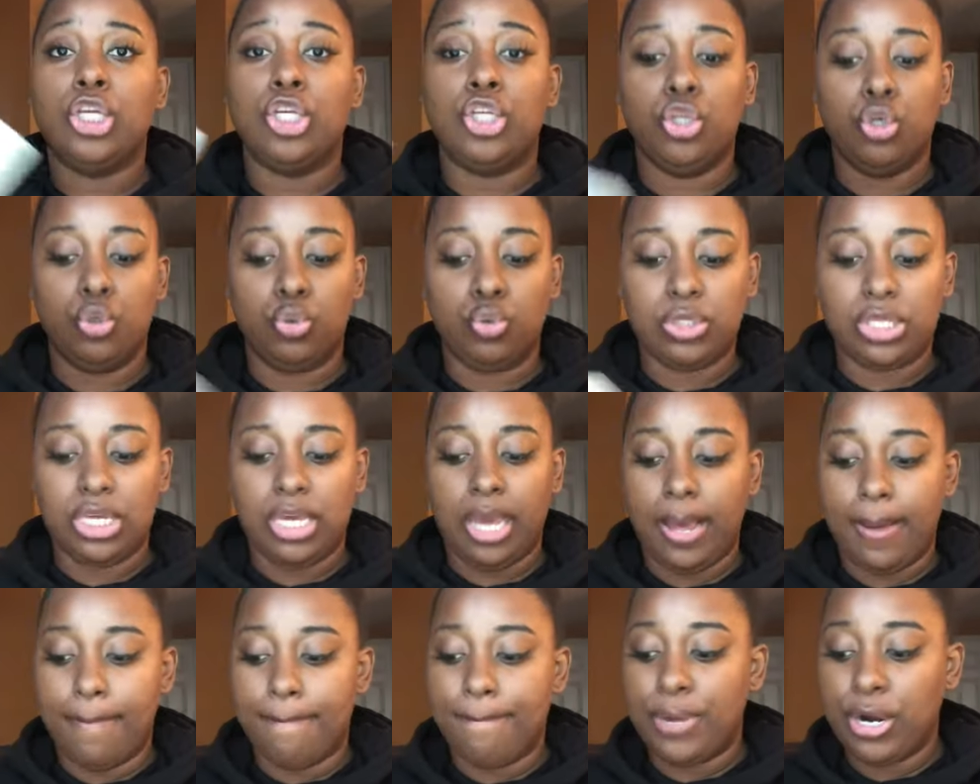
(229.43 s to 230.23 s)
using
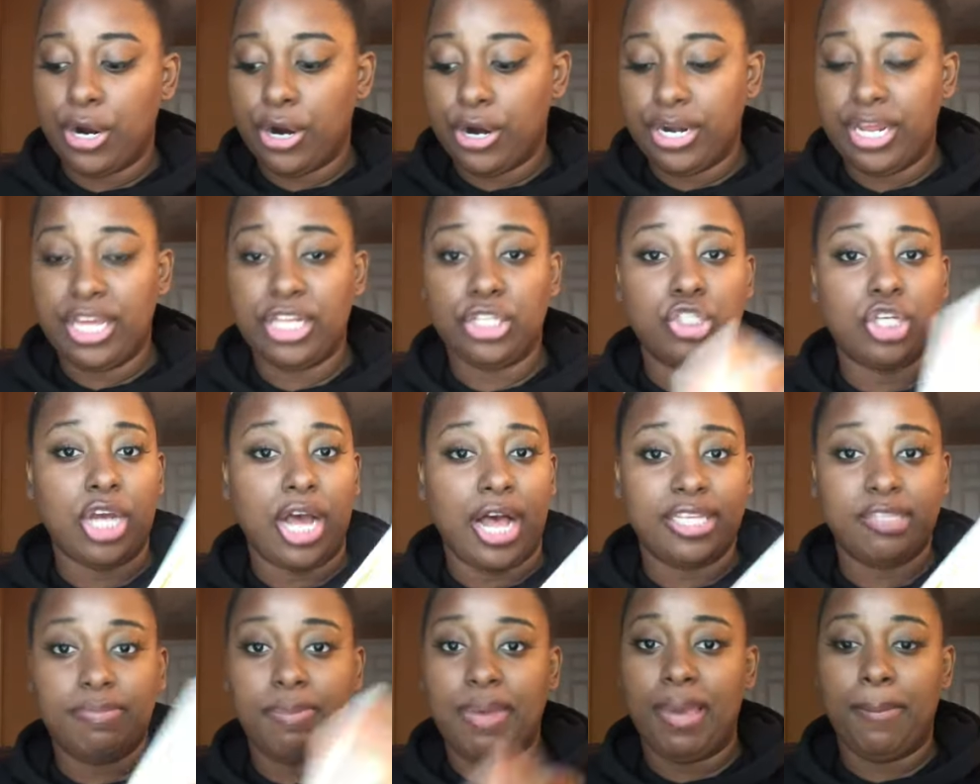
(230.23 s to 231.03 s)
uh, burning
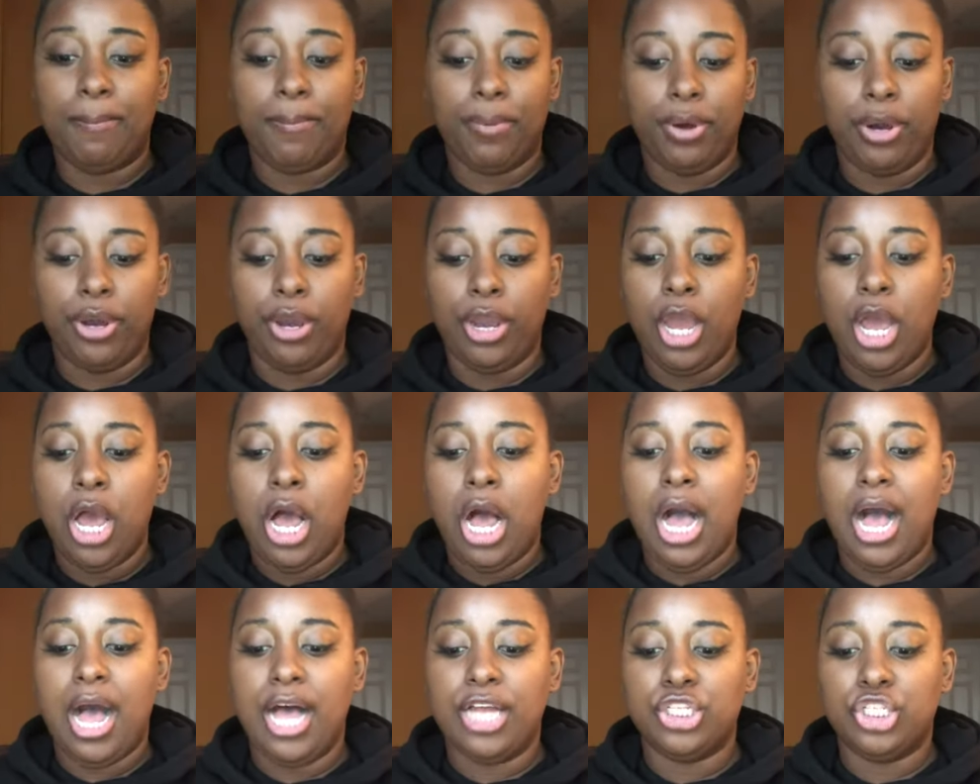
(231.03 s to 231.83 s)
Joss paper,
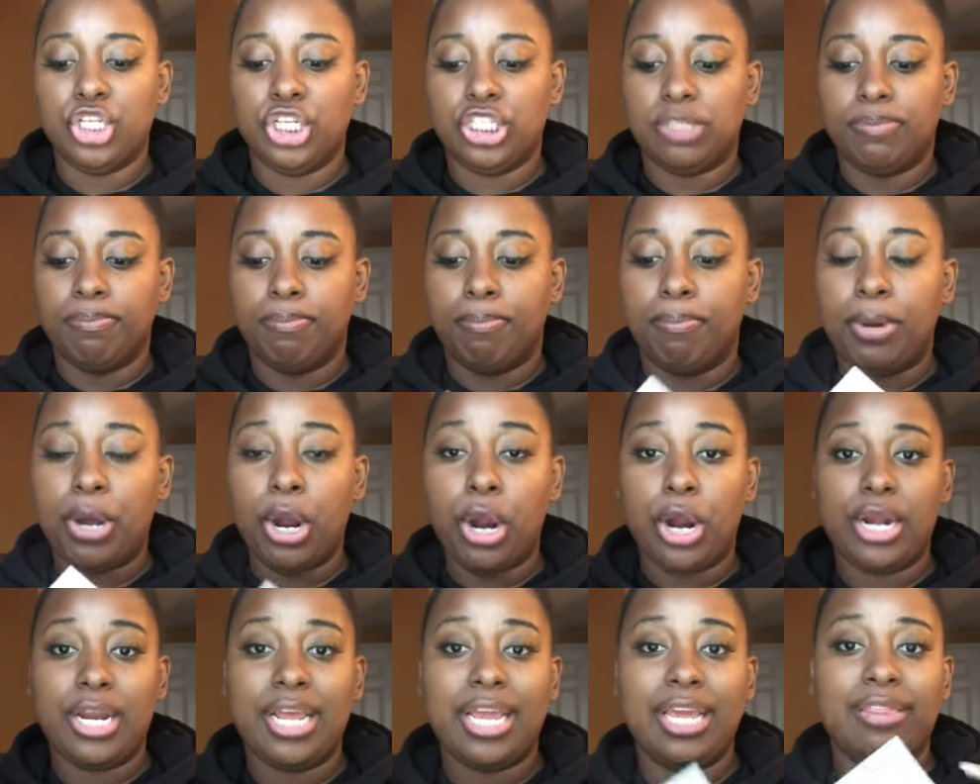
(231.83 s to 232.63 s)
uh, just
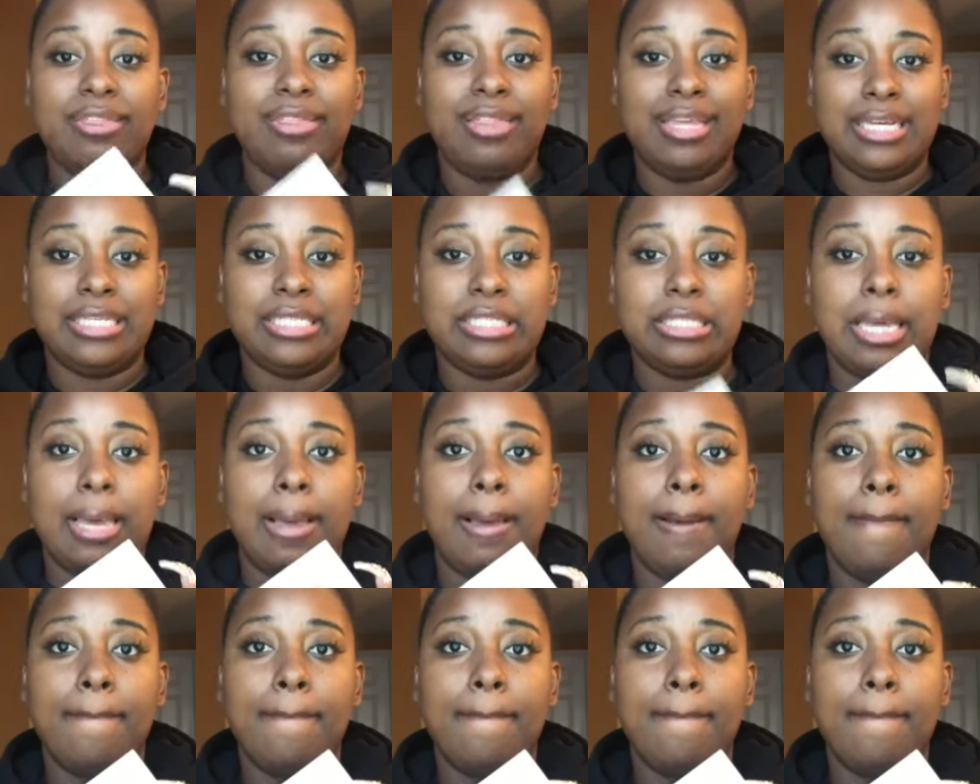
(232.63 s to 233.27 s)
burning this